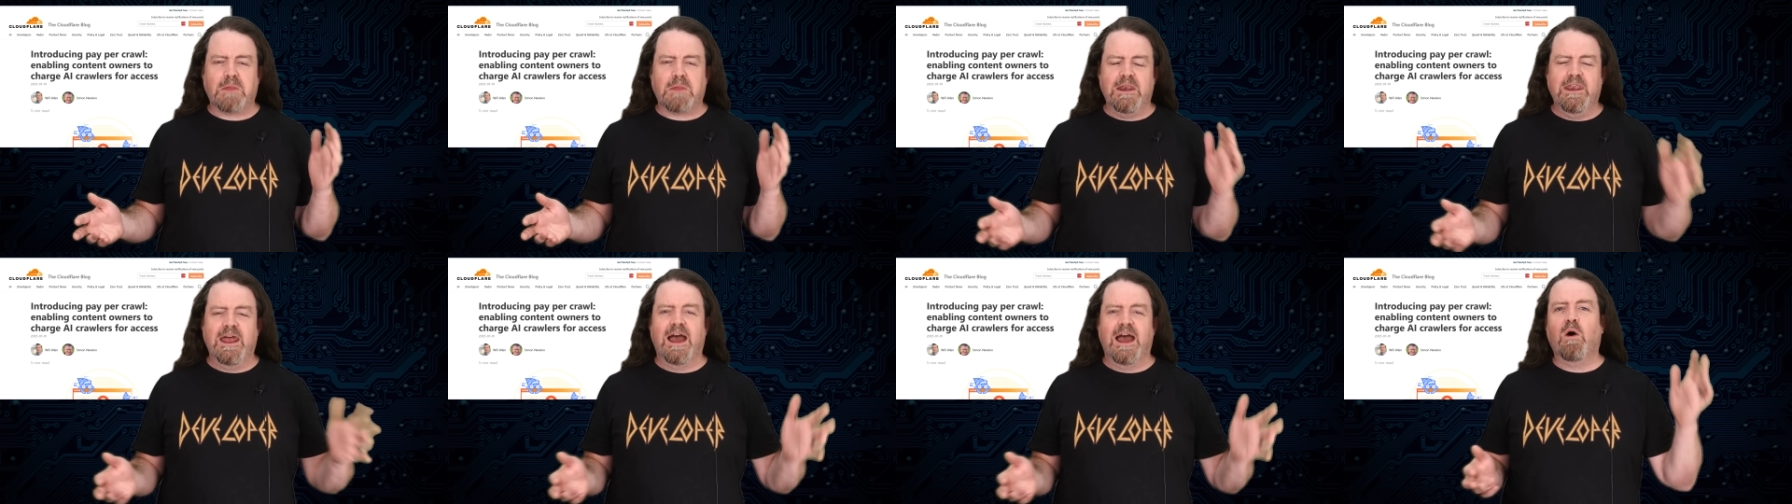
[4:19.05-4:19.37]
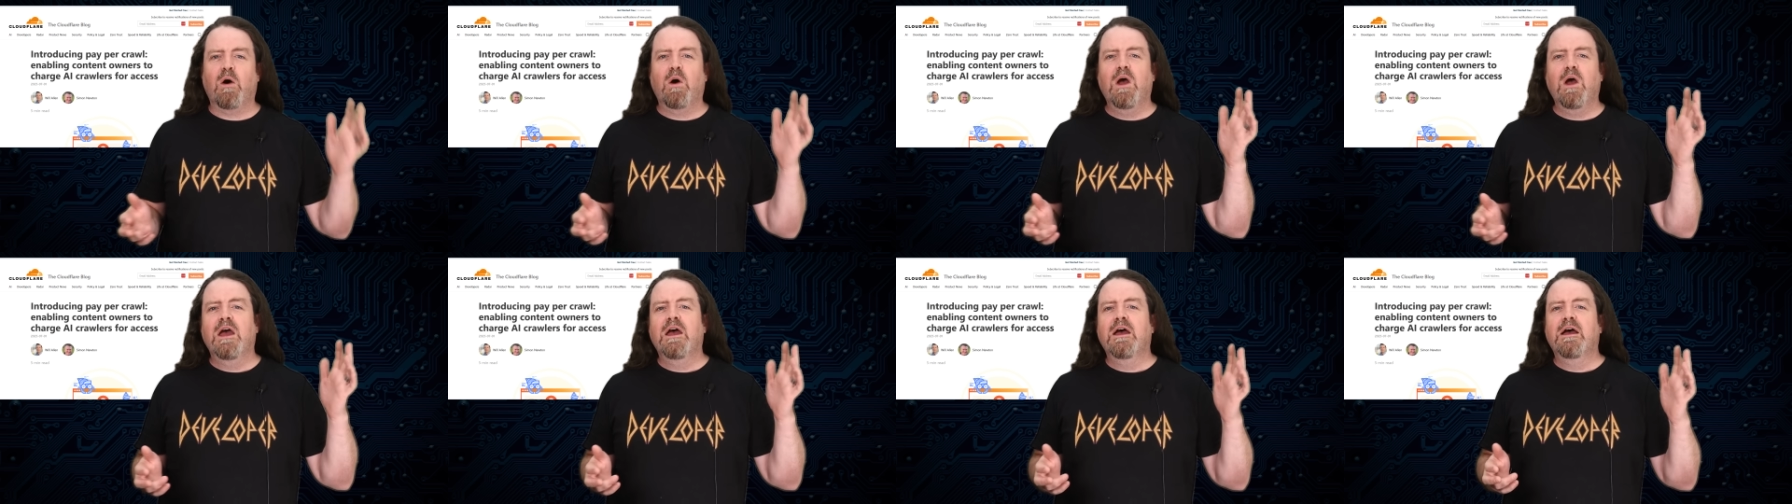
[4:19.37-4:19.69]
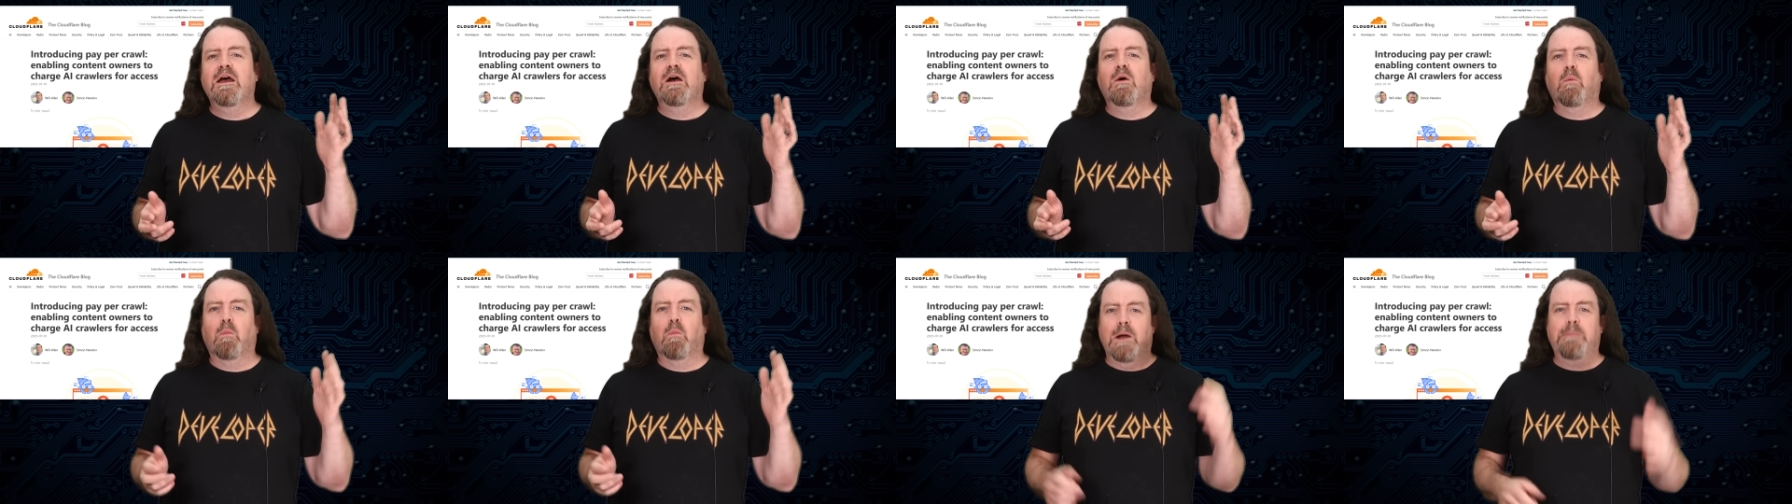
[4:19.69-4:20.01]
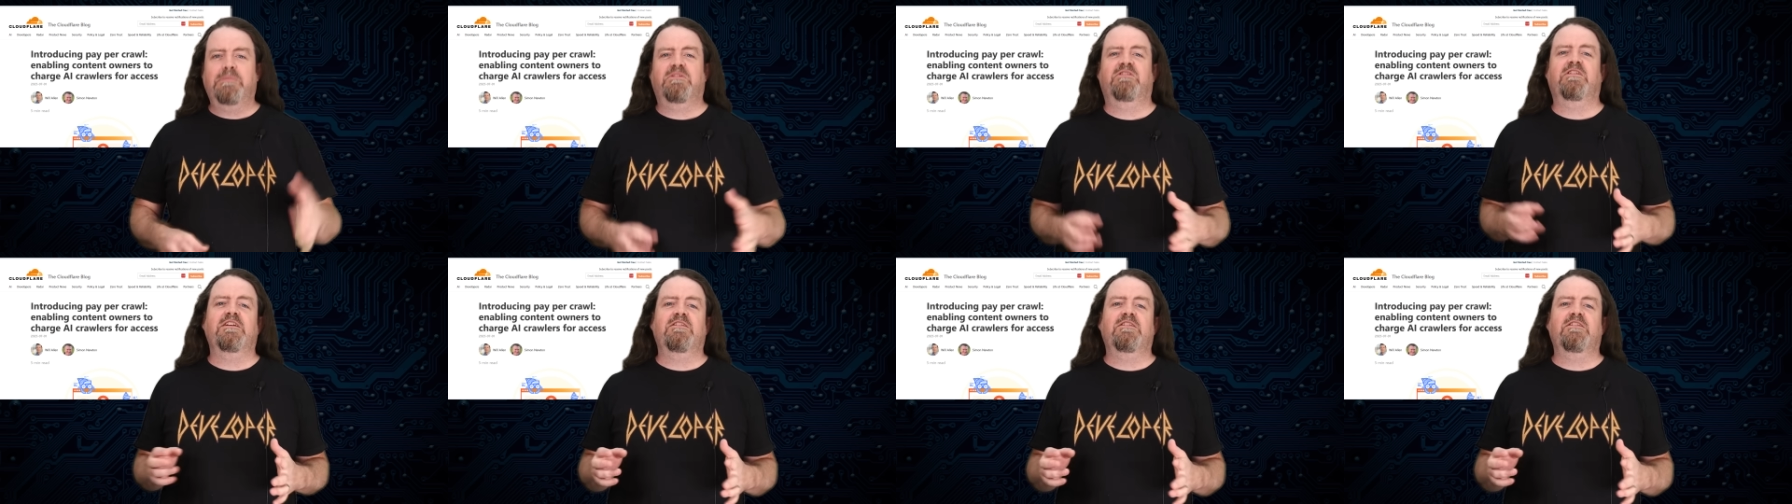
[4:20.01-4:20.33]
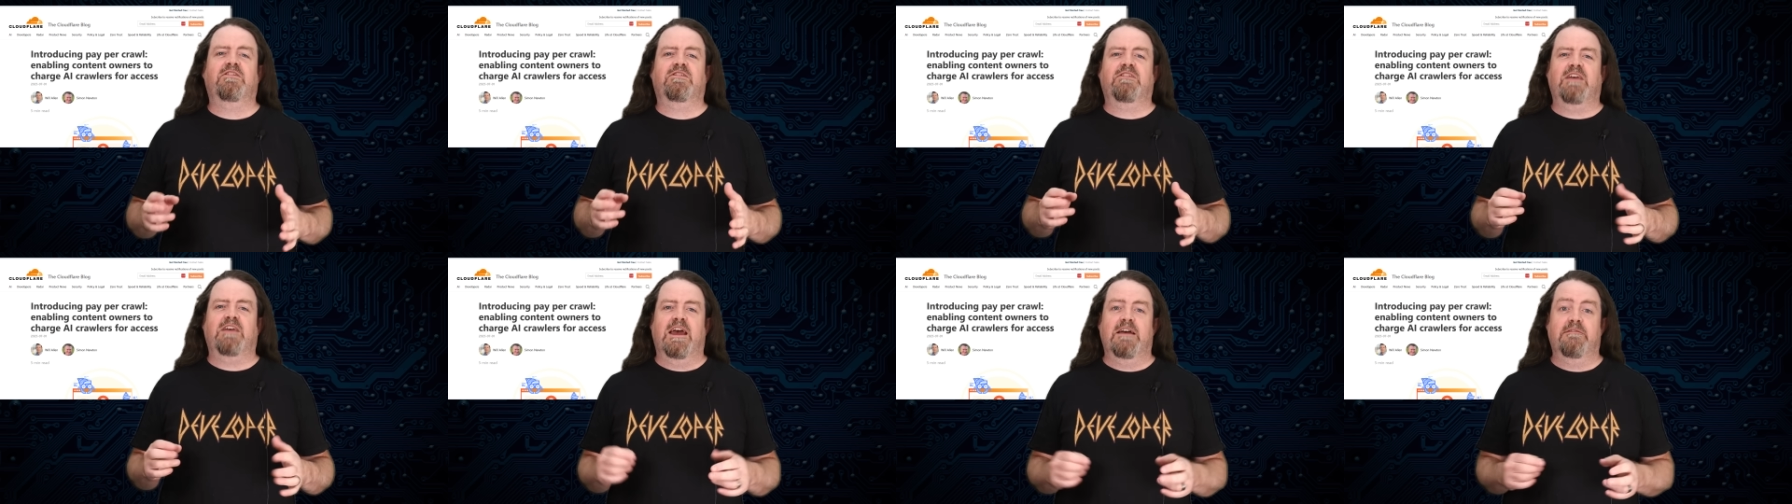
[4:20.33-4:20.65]
Now,
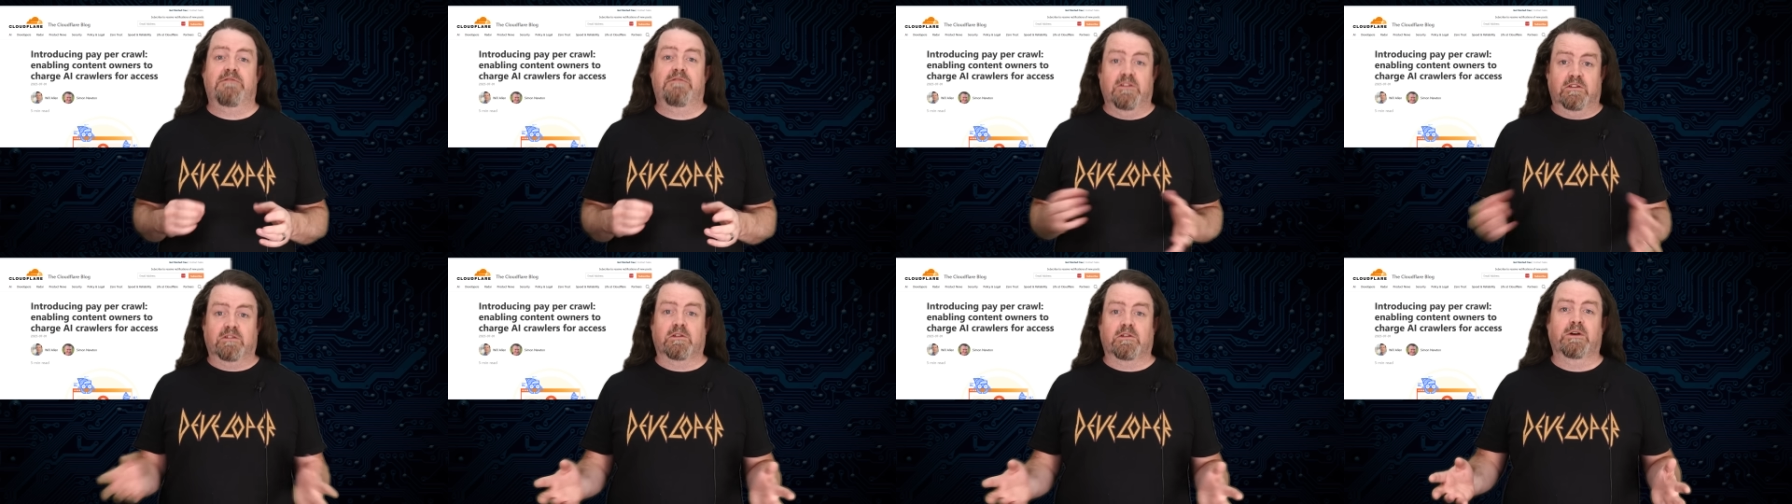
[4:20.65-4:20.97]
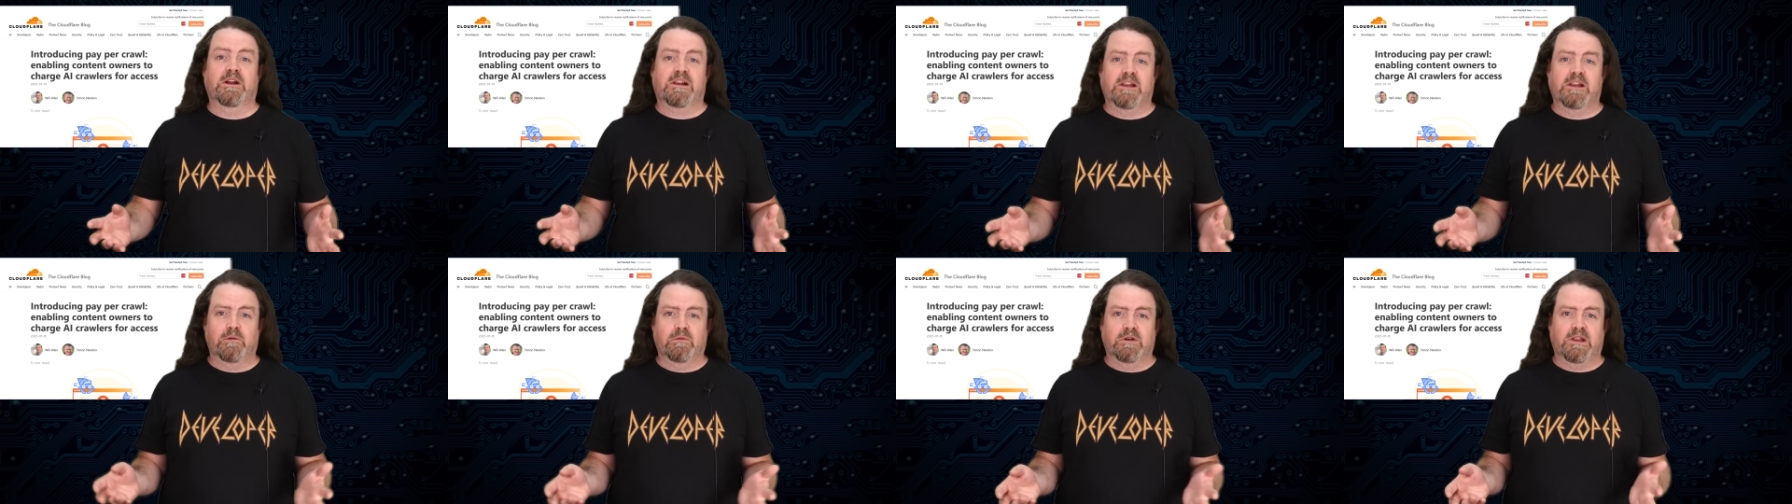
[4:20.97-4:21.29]
websites have historically